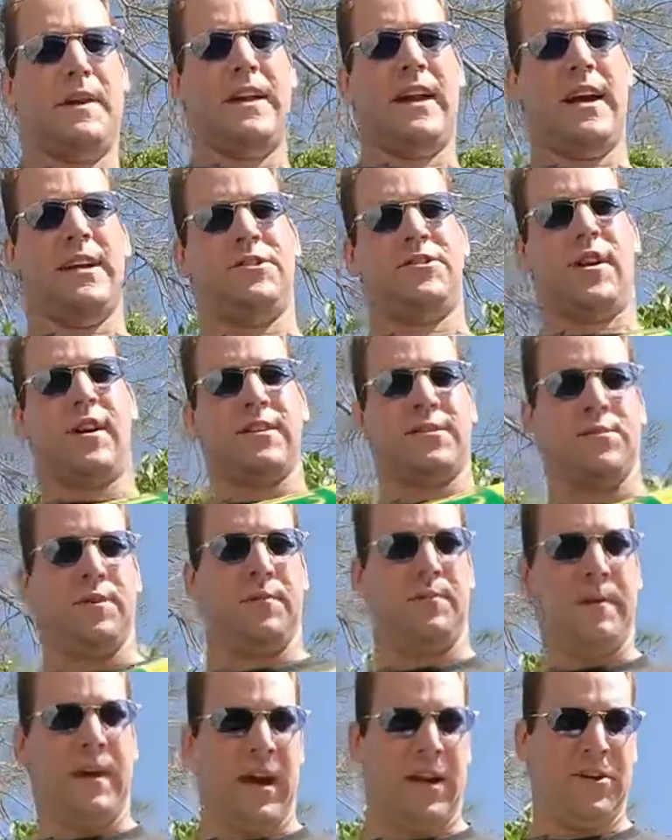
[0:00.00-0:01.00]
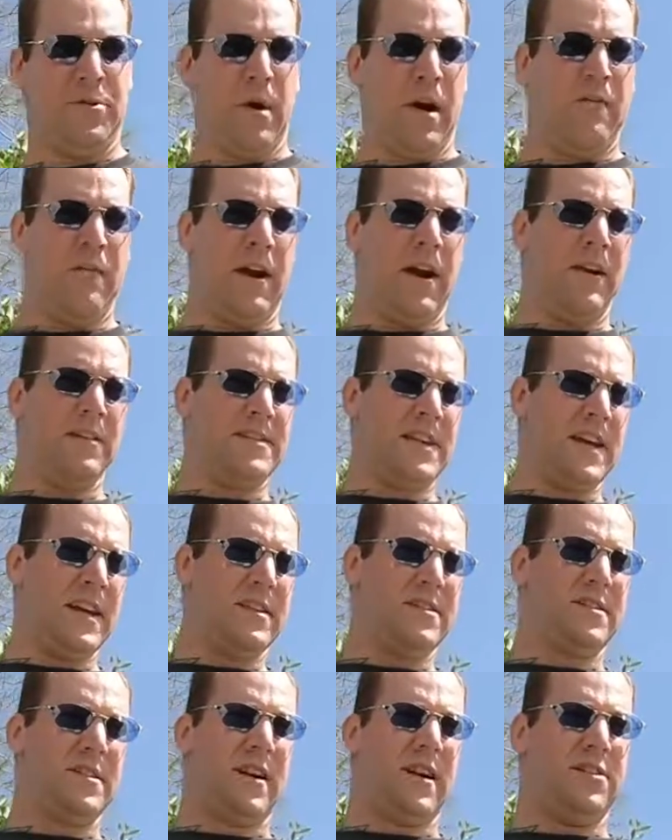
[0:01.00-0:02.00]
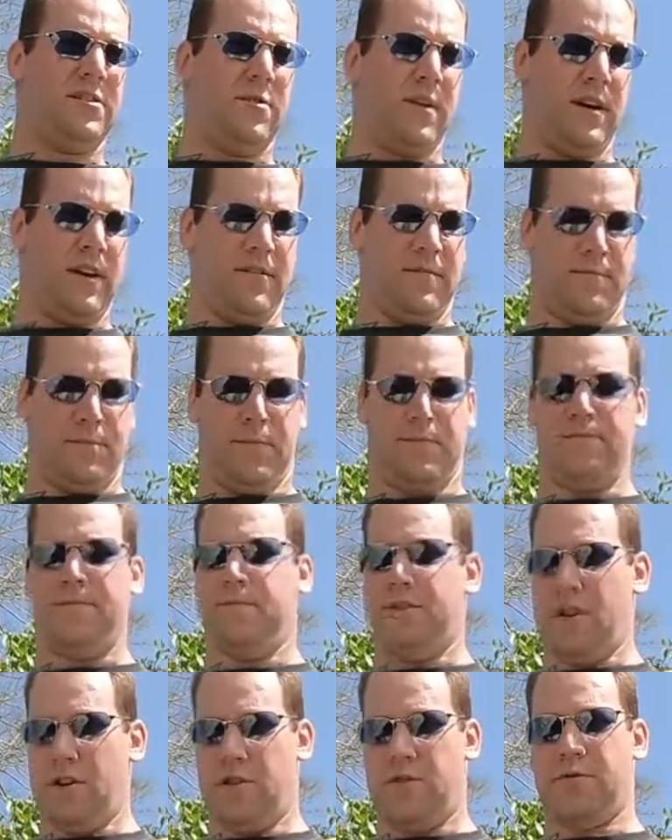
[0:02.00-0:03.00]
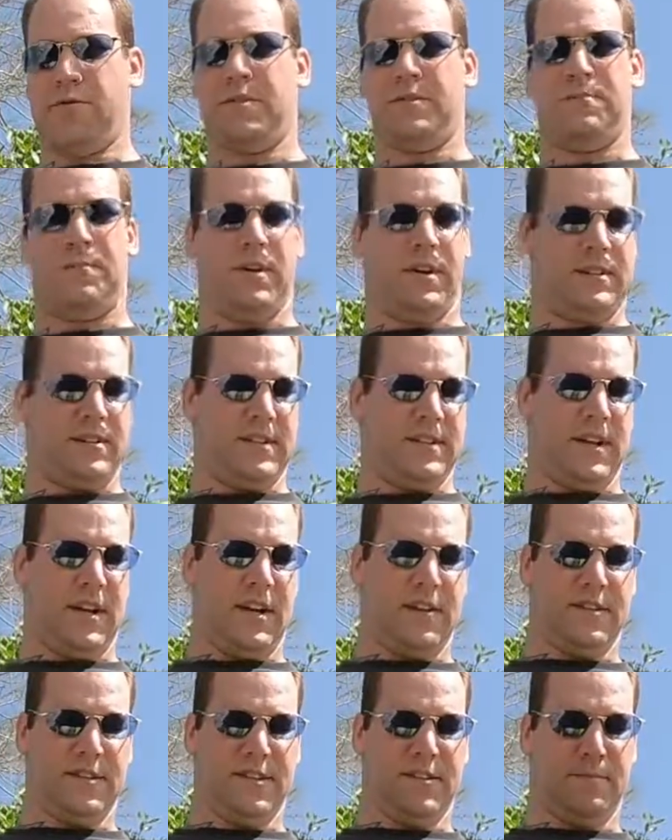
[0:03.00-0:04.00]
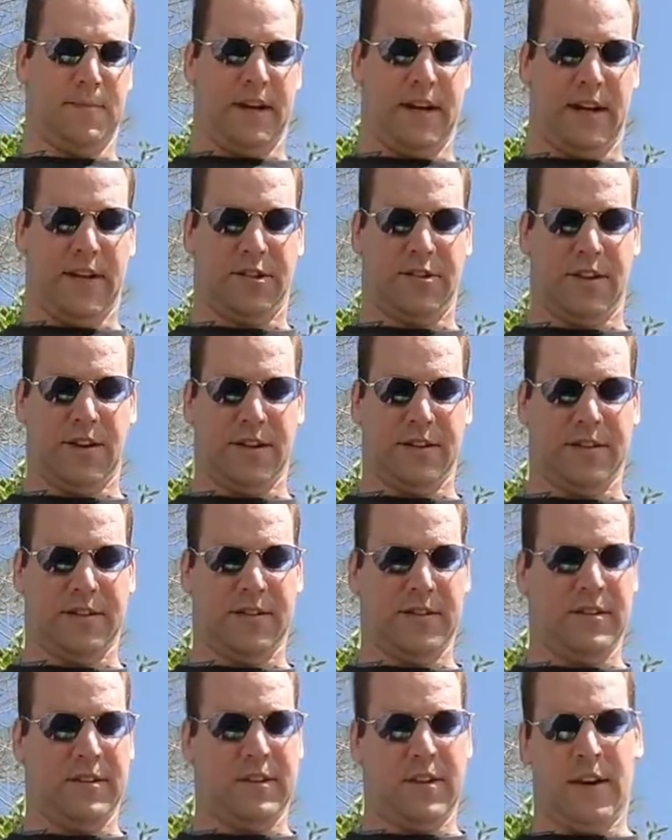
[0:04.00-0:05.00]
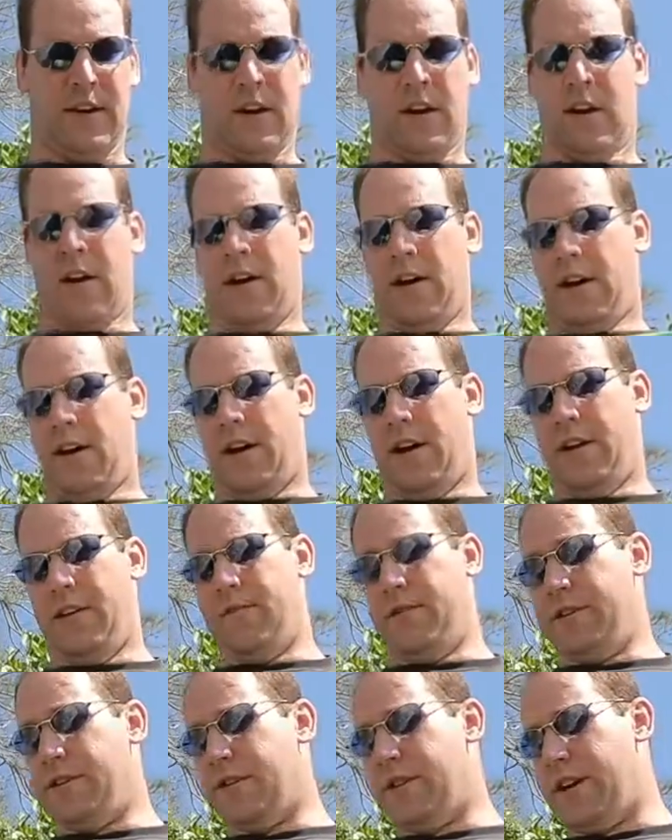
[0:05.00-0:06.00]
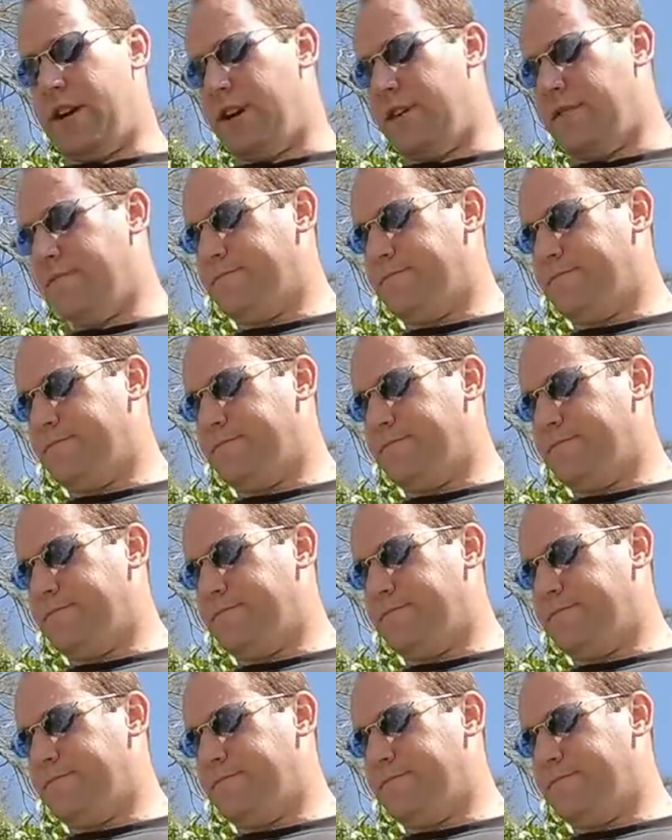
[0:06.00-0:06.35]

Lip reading: nitrox with me. I do have air tanks. I do have those, but this is my nitrox, enriched air.